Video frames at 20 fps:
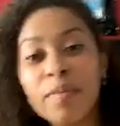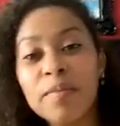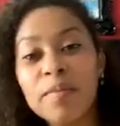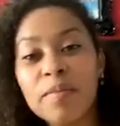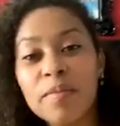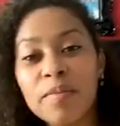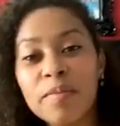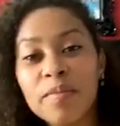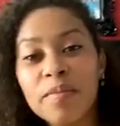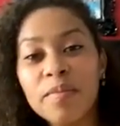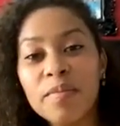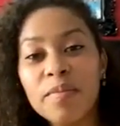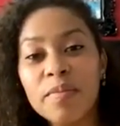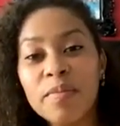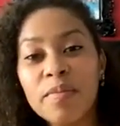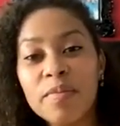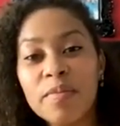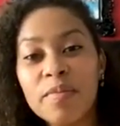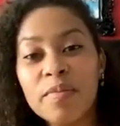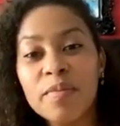
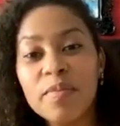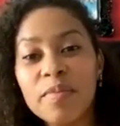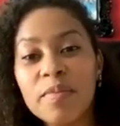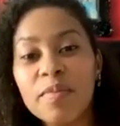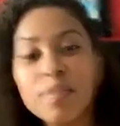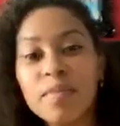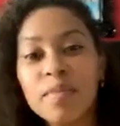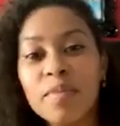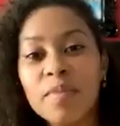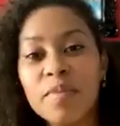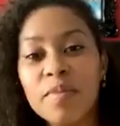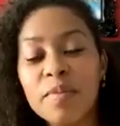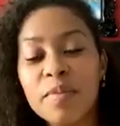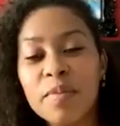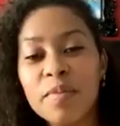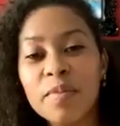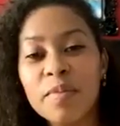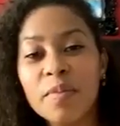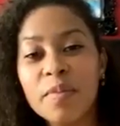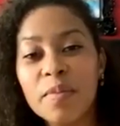
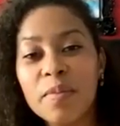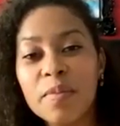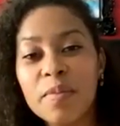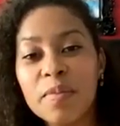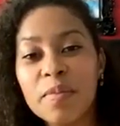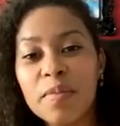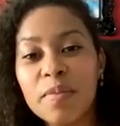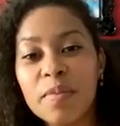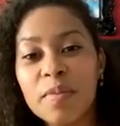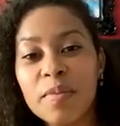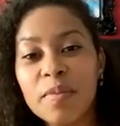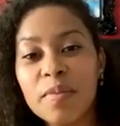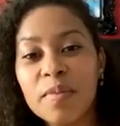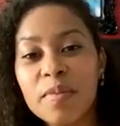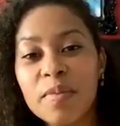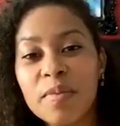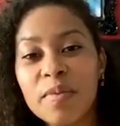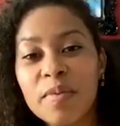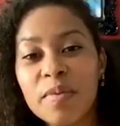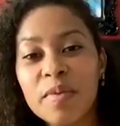
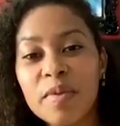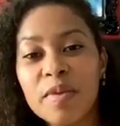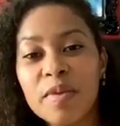This person isn't speaking.